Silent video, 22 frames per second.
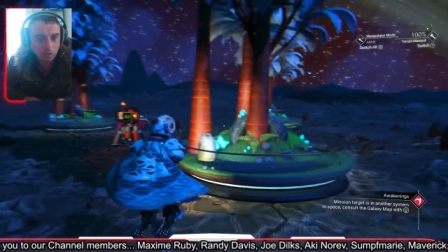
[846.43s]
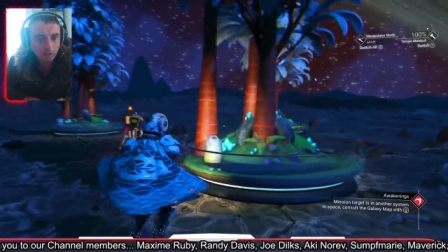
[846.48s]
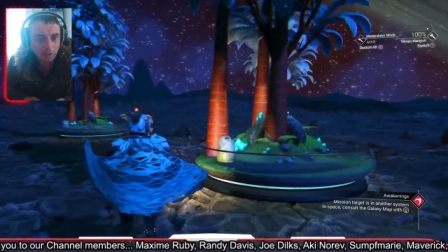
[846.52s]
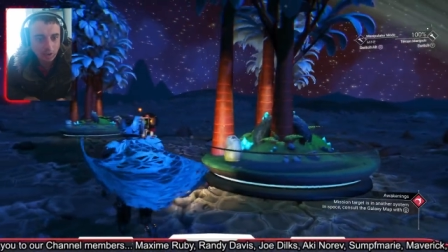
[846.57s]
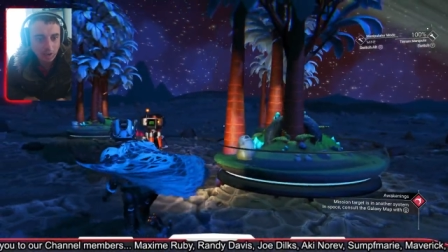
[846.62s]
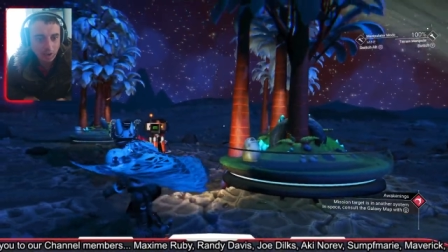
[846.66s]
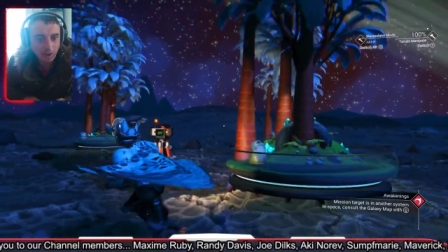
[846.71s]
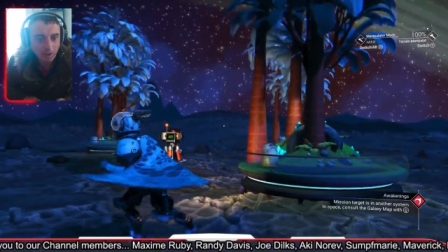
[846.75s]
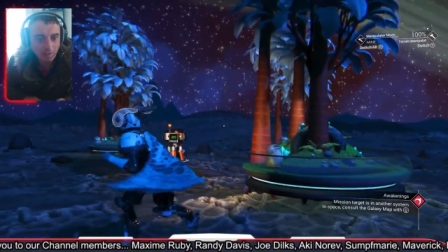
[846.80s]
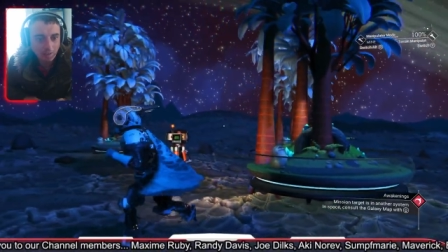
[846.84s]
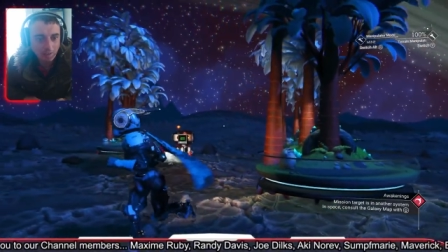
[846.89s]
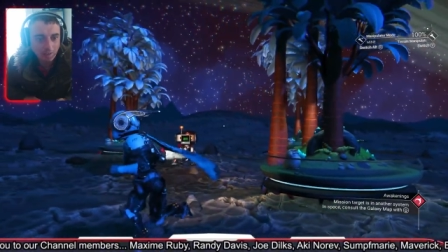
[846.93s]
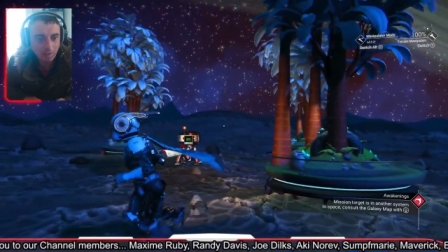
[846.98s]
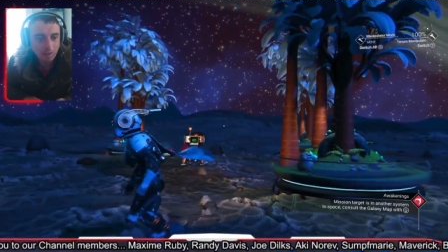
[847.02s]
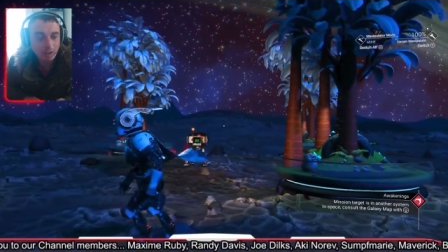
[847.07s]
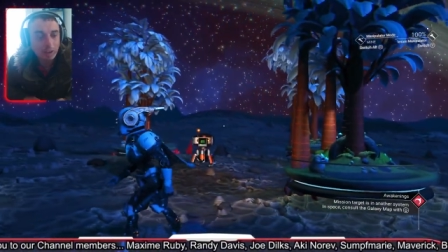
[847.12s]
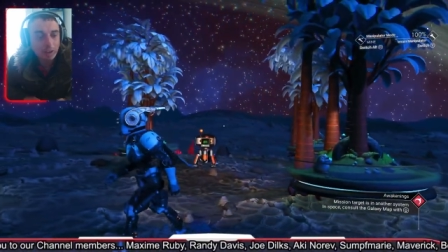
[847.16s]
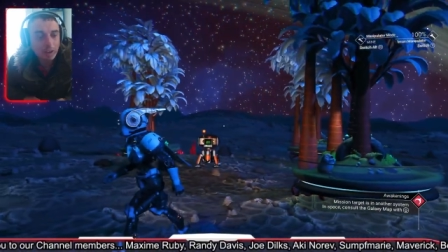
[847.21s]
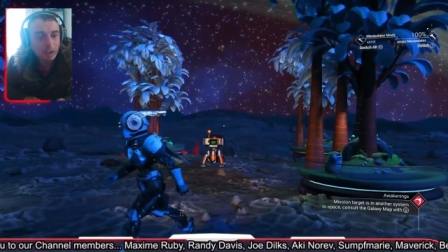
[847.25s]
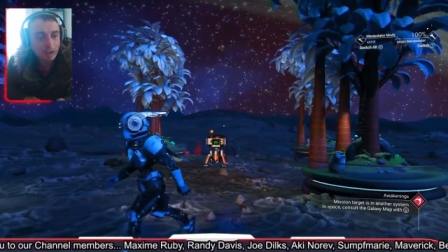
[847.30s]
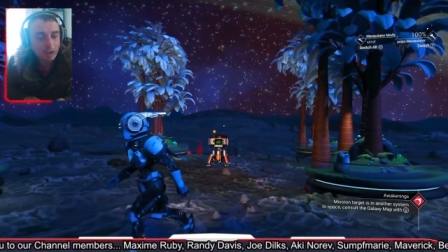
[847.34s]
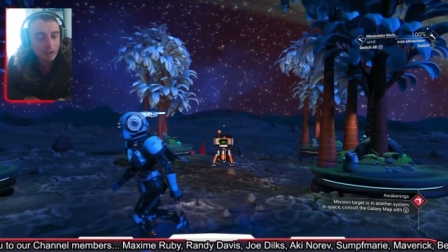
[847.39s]
neater and
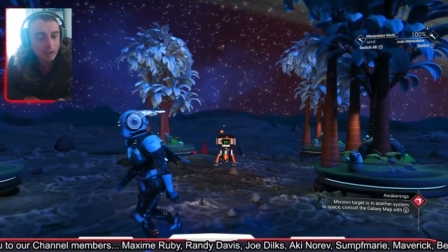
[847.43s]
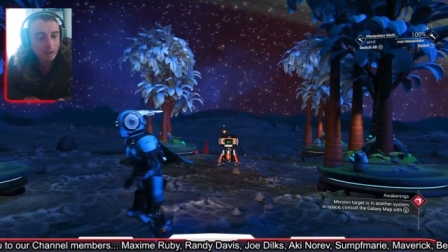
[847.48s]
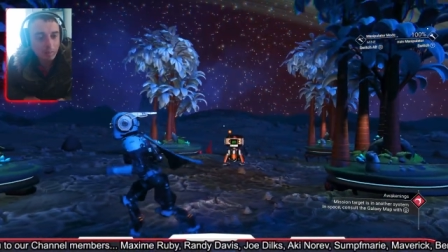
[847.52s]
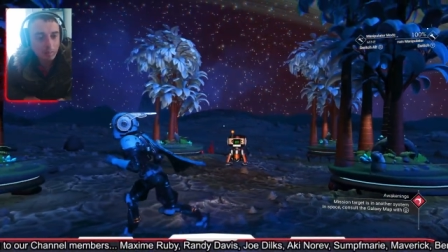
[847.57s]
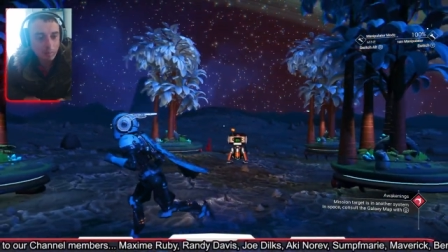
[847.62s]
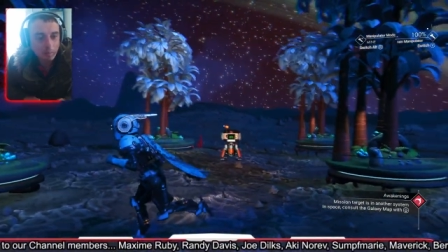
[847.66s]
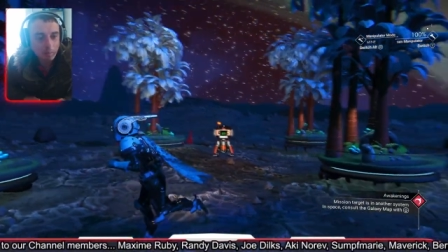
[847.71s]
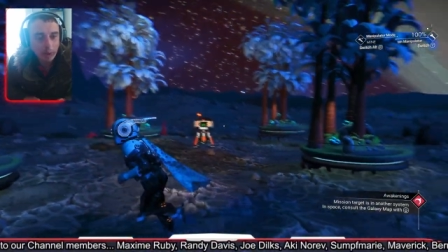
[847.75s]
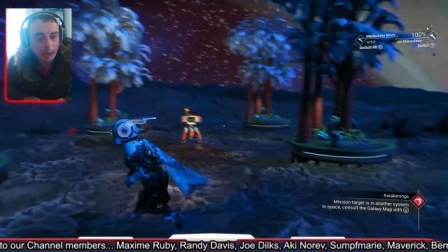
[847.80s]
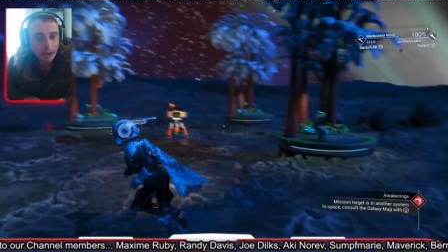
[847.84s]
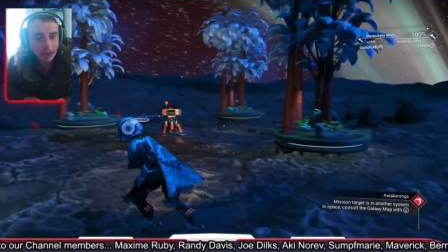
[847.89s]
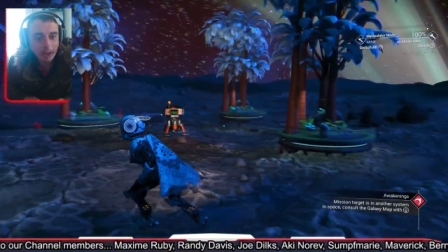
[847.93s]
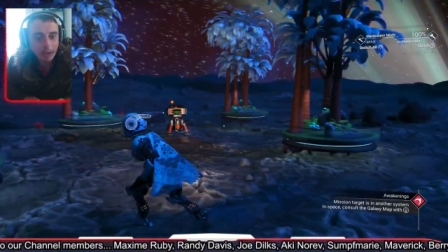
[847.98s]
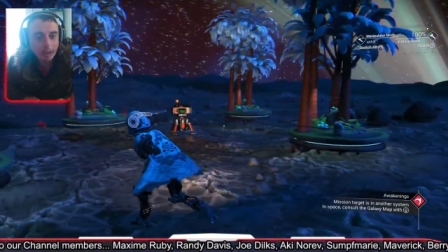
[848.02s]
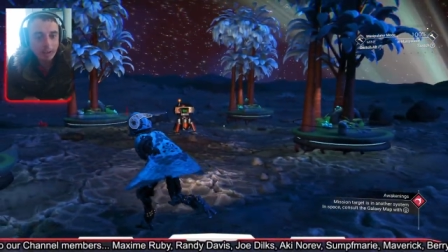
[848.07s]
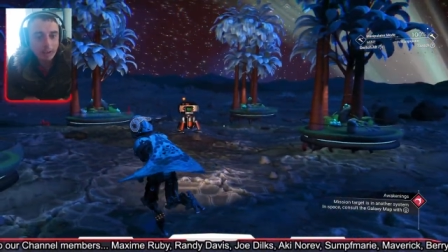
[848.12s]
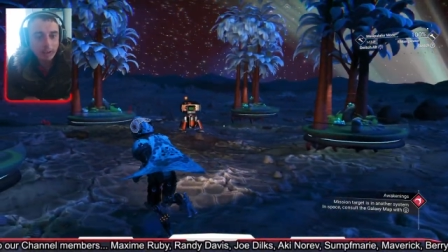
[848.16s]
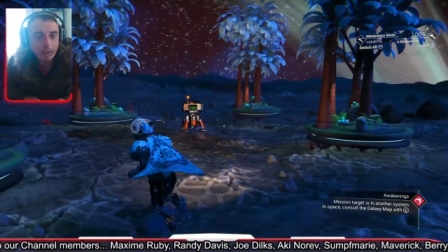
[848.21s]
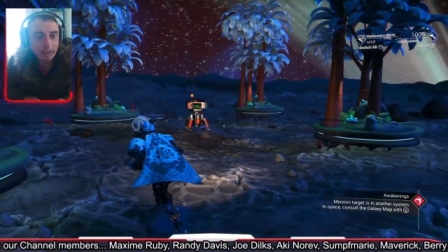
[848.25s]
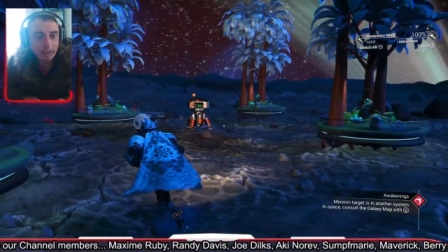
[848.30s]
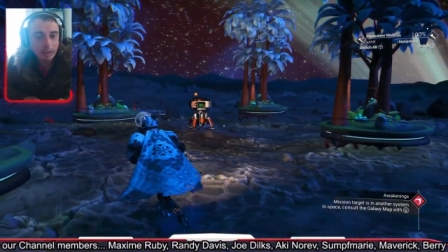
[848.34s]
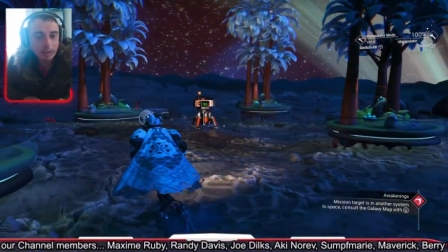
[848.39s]

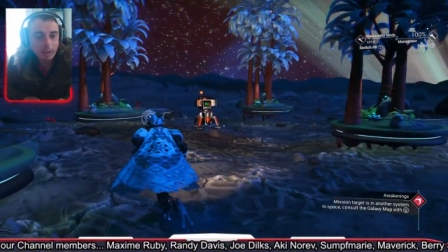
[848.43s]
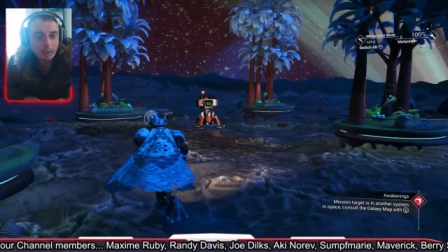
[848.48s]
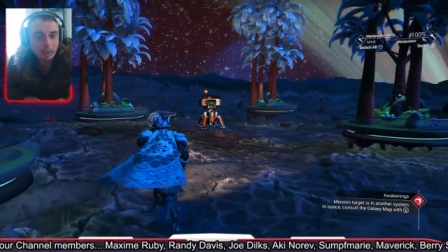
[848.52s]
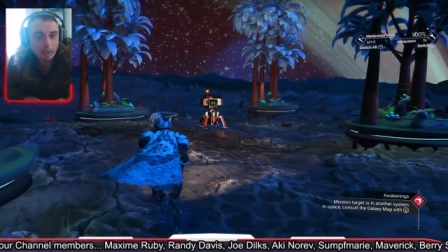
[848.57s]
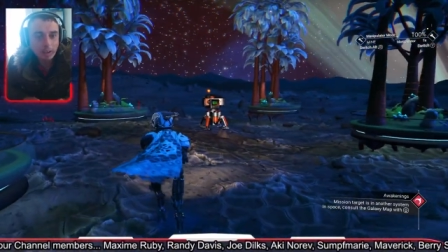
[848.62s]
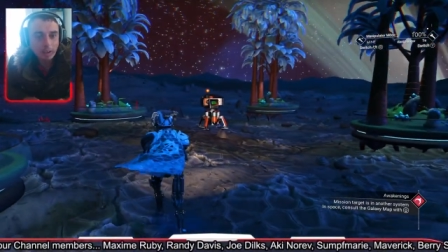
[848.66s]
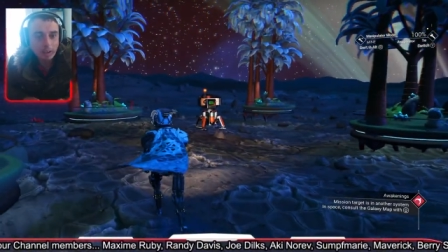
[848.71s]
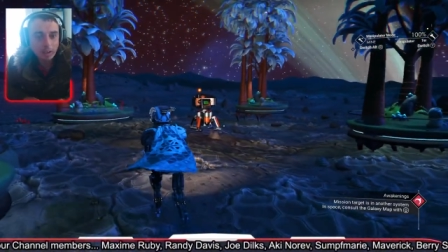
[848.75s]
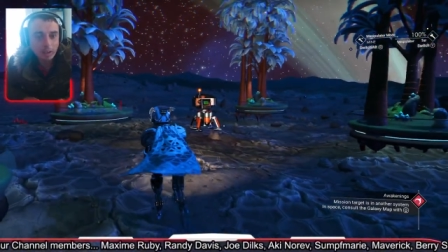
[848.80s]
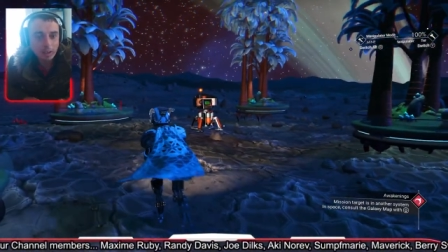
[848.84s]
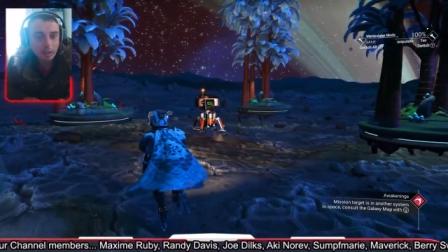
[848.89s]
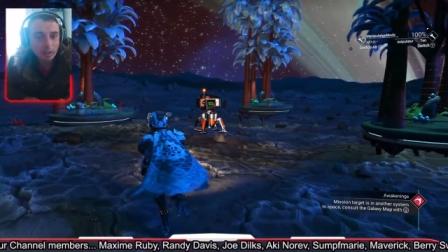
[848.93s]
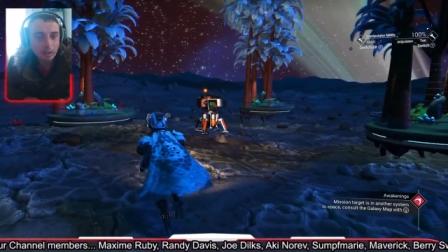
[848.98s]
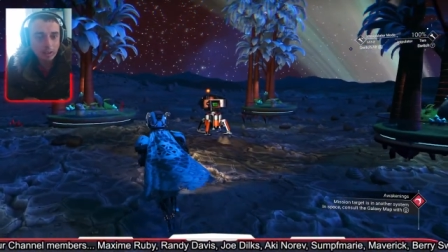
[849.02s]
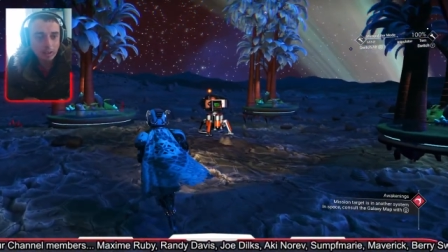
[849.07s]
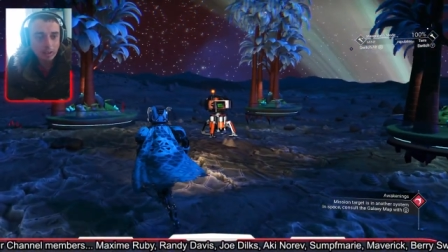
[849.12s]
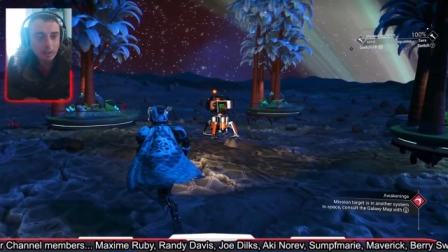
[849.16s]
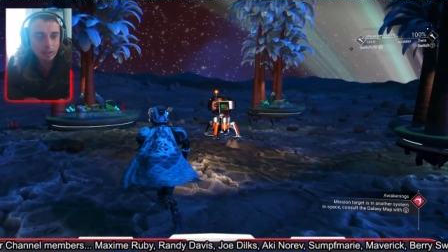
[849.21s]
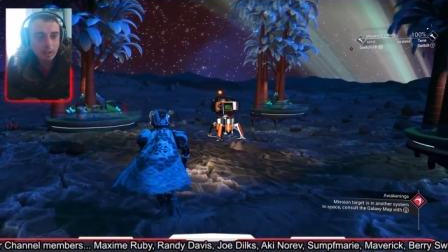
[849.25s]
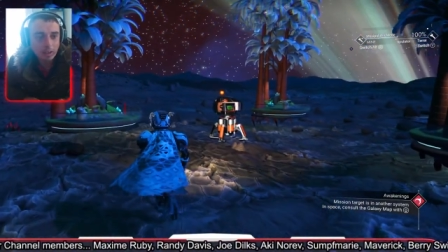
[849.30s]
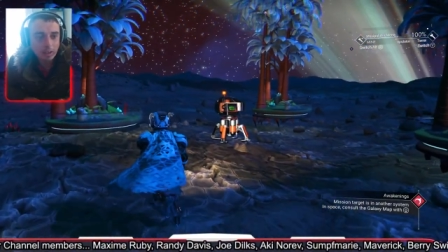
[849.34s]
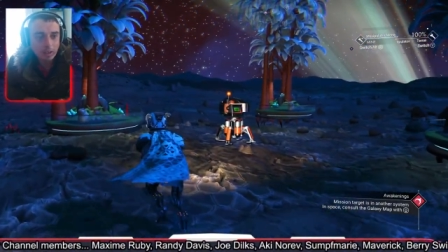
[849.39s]
better
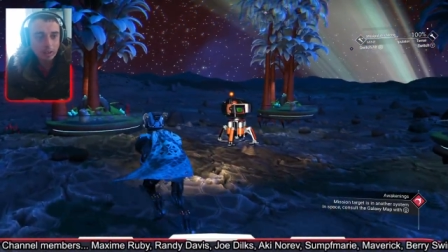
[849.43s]
uh,